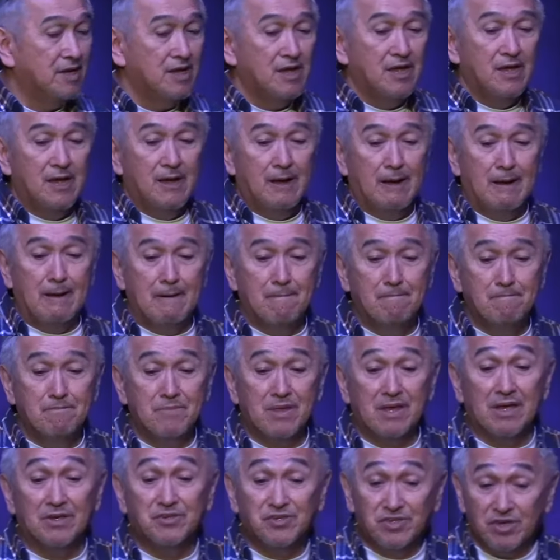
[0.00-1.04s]
Um,
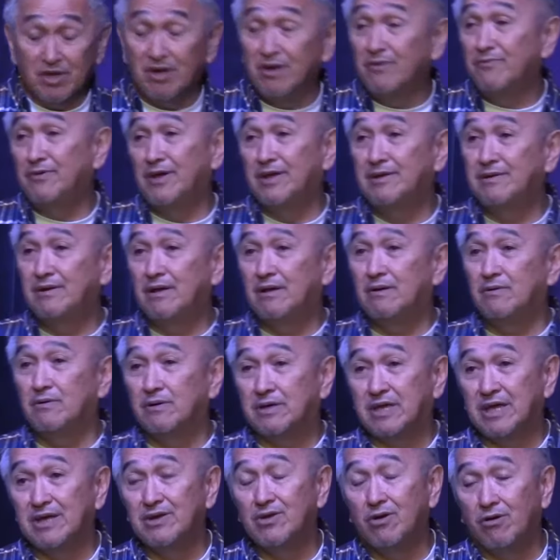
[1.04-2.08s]
a servant
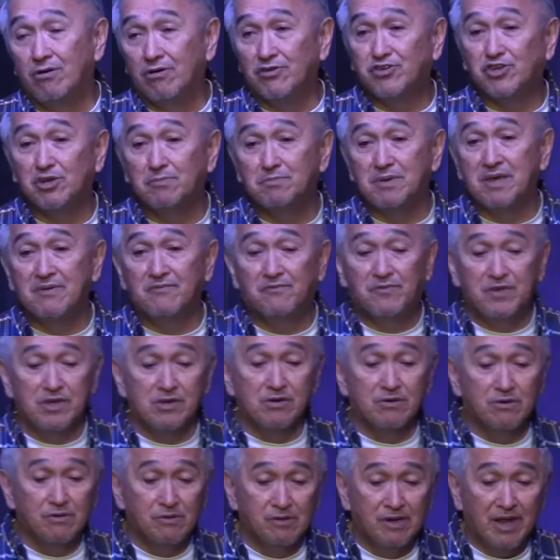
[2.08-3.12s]
can also be
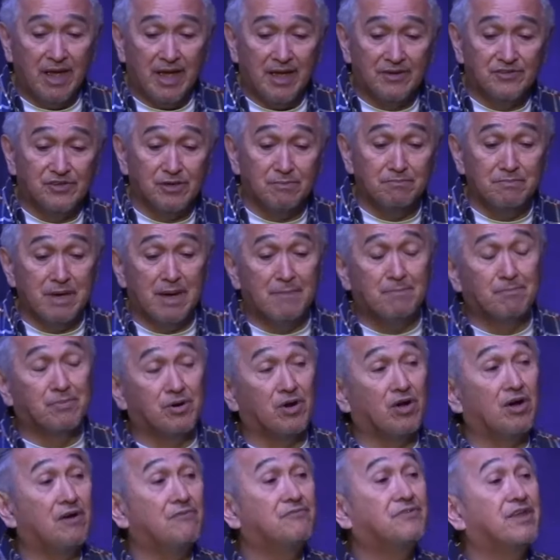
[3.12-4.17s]
viewed as a member
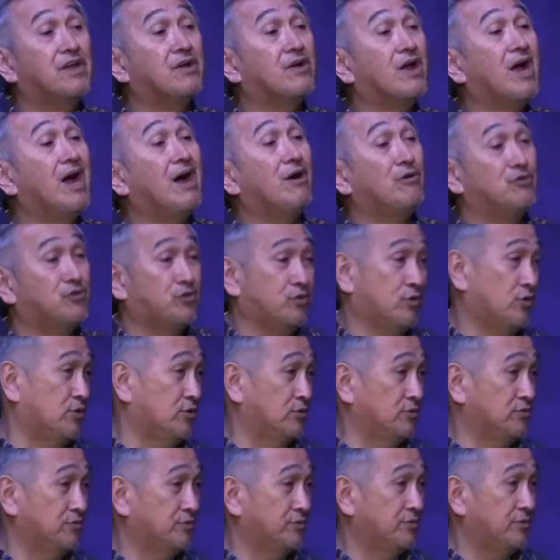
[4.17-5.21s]
of their
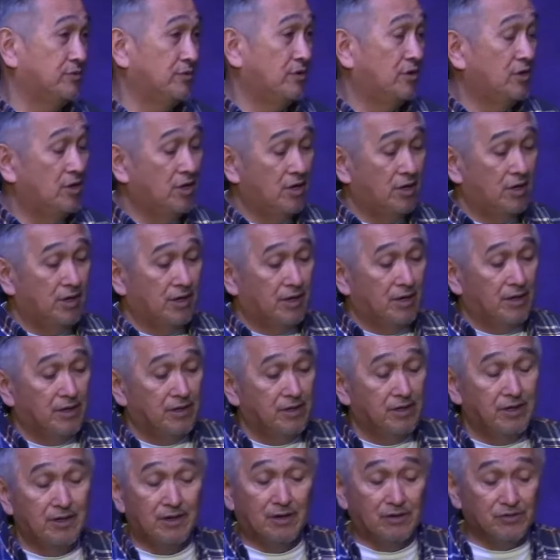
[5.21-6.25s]
household.
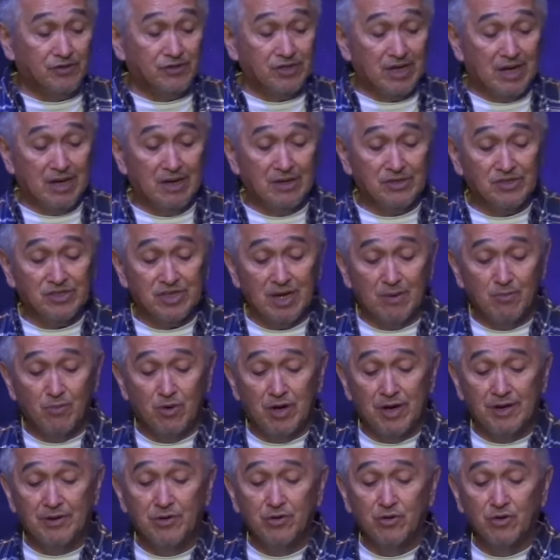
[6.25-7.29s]
You know, so,
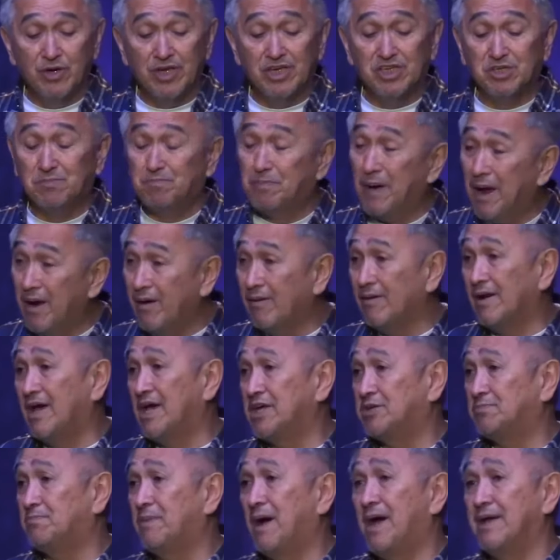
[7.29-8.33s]
someone who is
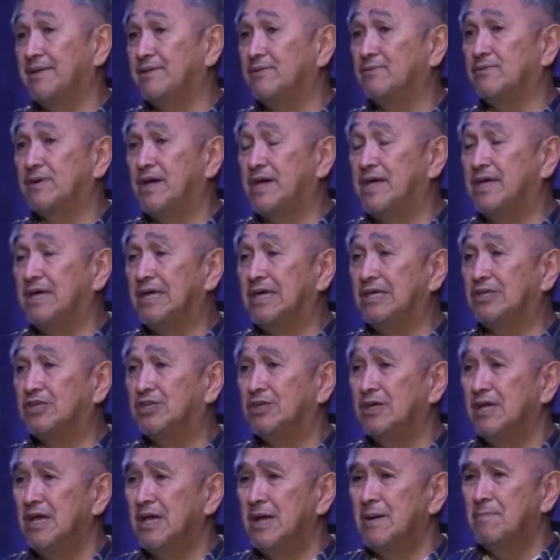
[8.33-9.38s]
paralyzed, by the way, is
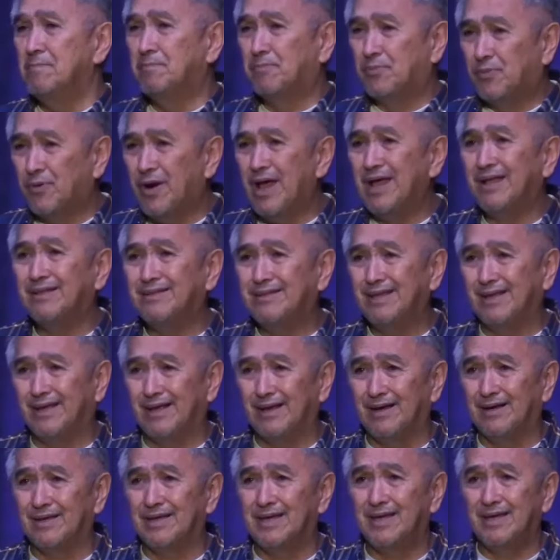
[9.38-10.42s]

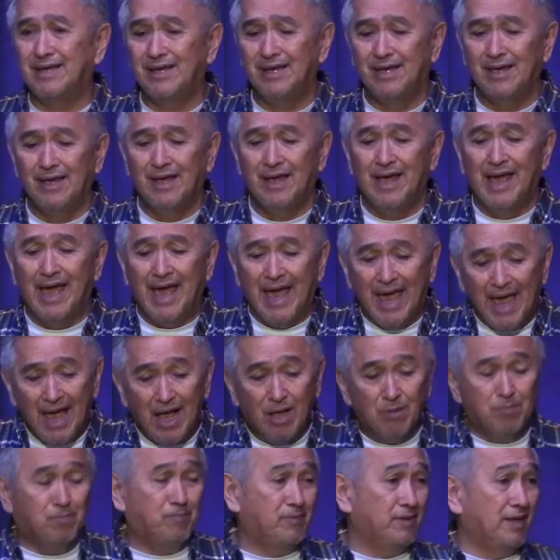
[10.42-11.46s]
practically
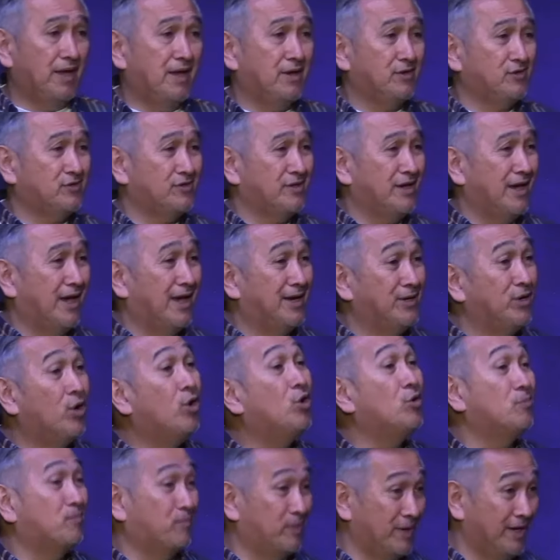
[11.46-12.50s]
helpless and
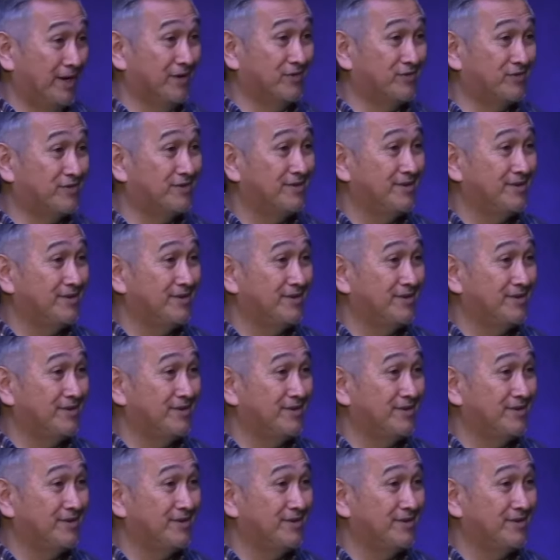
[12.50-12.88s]
hopeless,